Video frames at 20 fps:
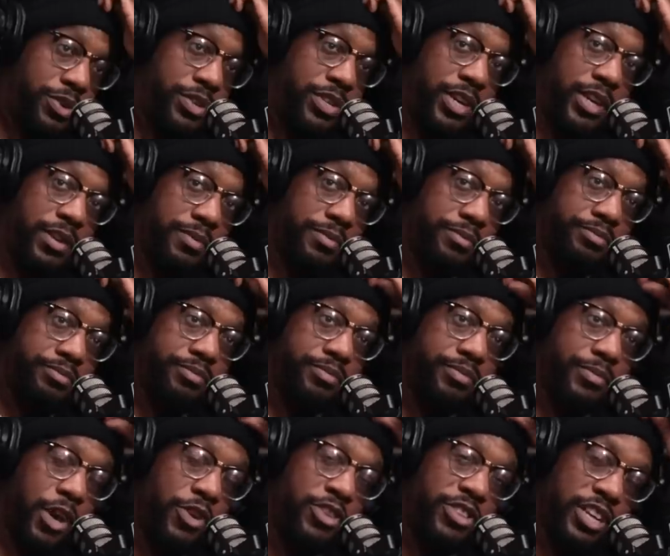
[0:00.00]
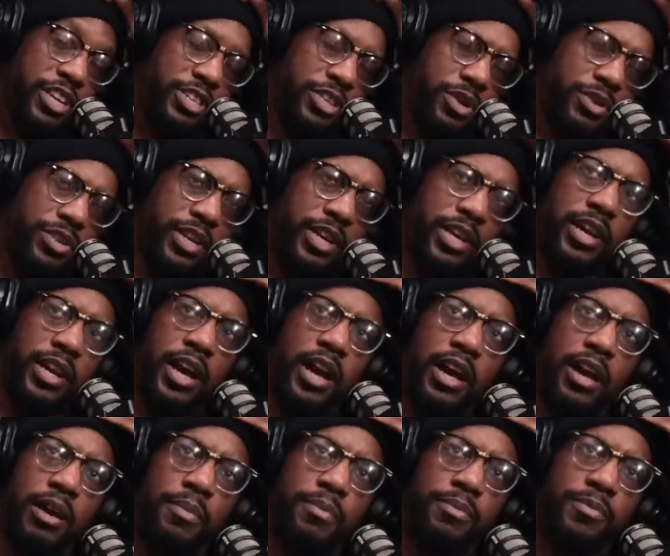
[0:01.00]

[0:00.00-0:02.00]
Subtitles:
Chelsea. Oh, you said Chelsea.